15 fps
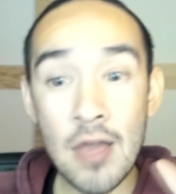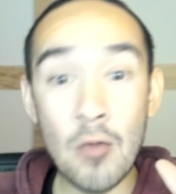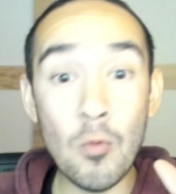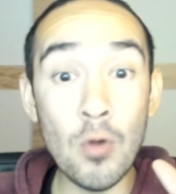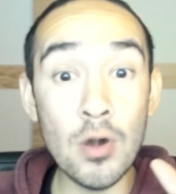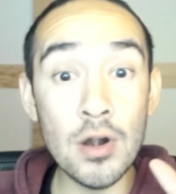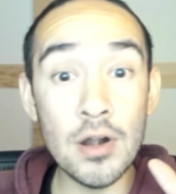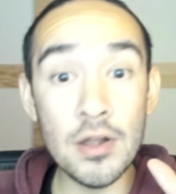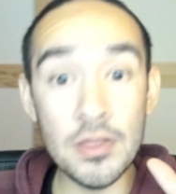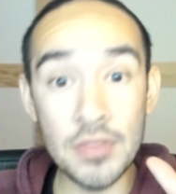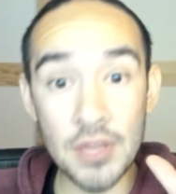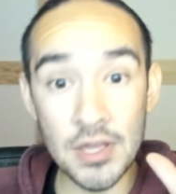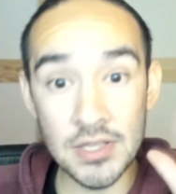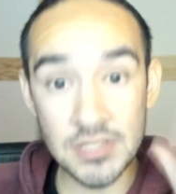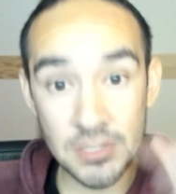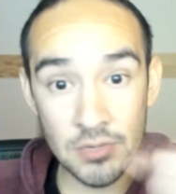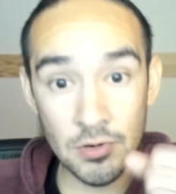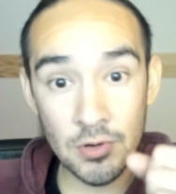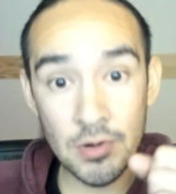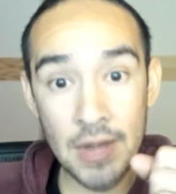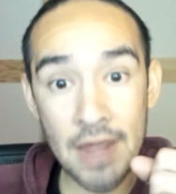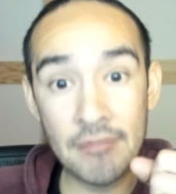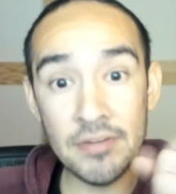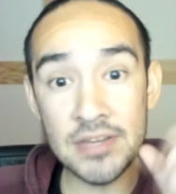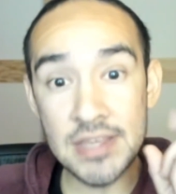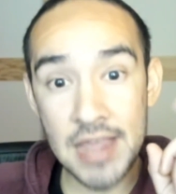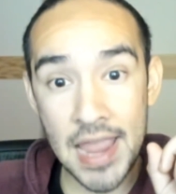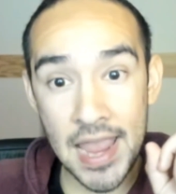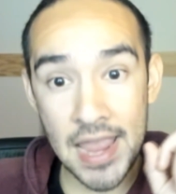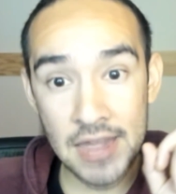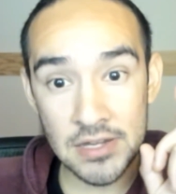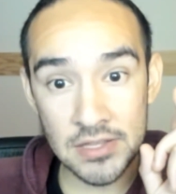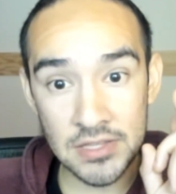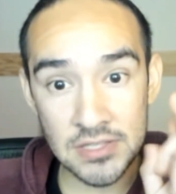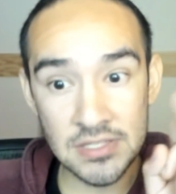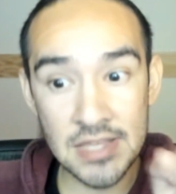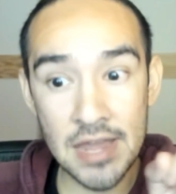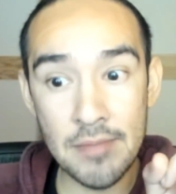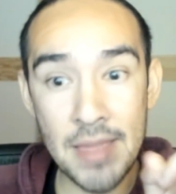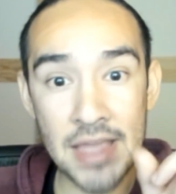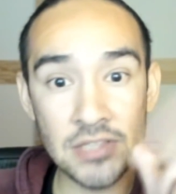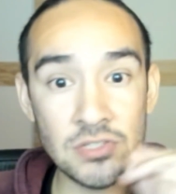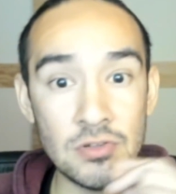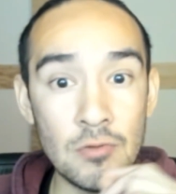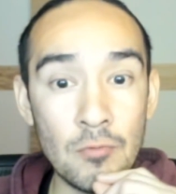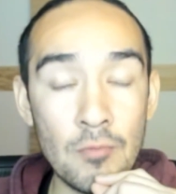were the Zero Gravity and the Zen Master,